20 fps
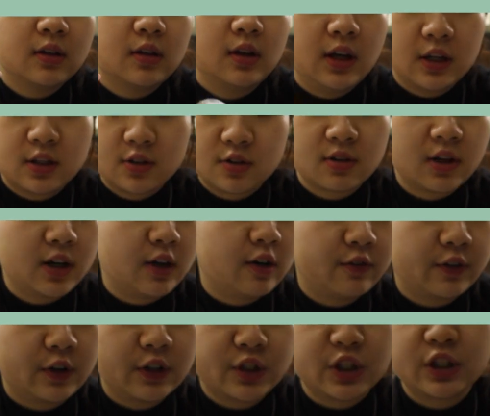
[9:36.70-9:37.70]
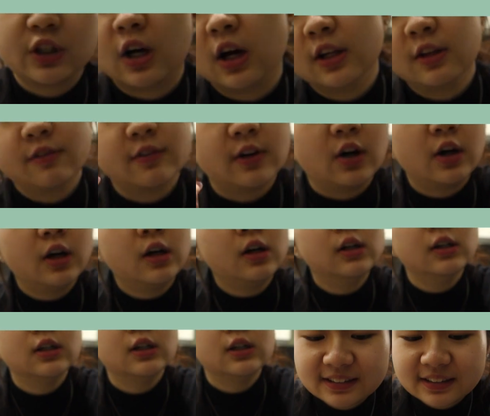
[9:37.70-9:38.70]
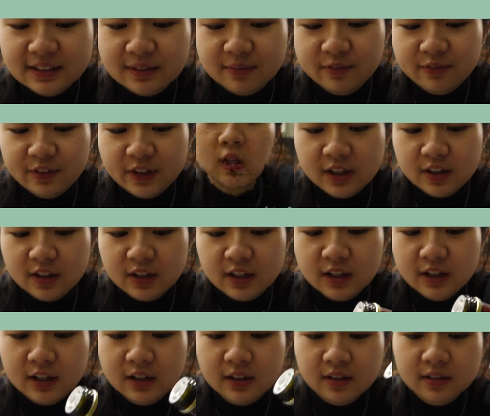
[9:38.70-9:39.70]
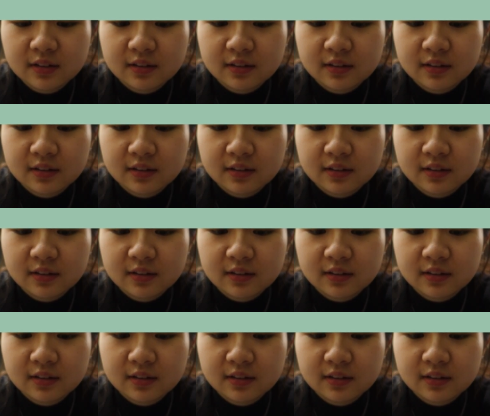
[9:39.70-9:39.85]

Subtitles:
extra virgin olive oil, some vinegar,